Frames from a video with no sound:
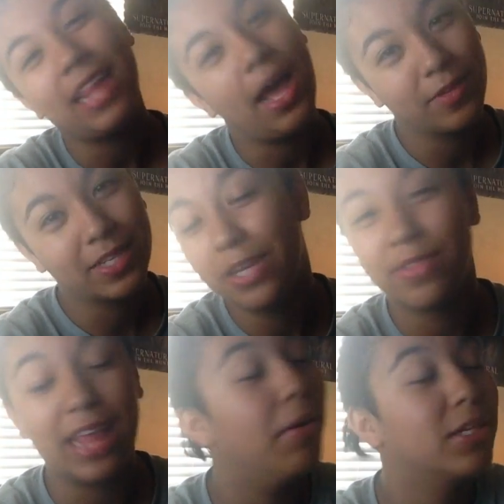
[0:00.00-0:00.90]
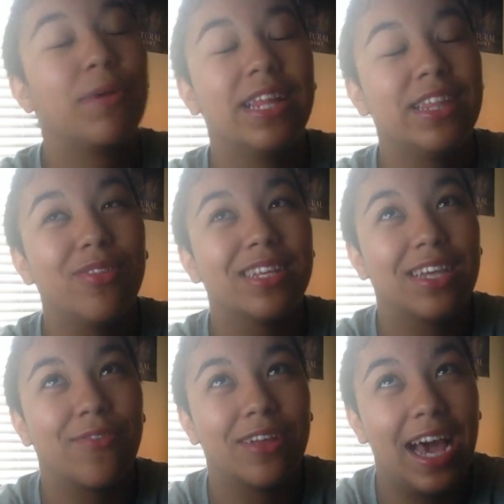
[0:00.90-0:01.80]
That was cute. That was really the only
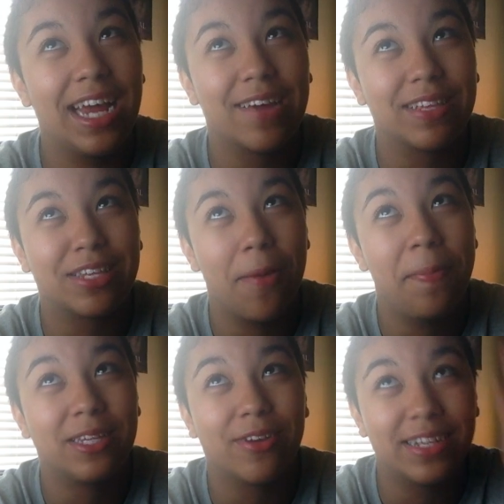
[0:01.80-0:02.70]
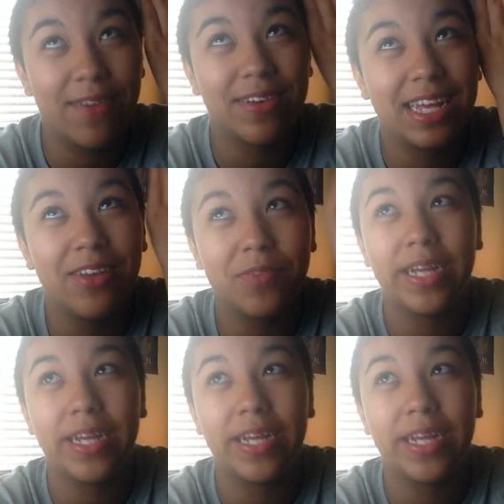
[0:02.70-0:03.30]
silver lining of this whole episode because everything else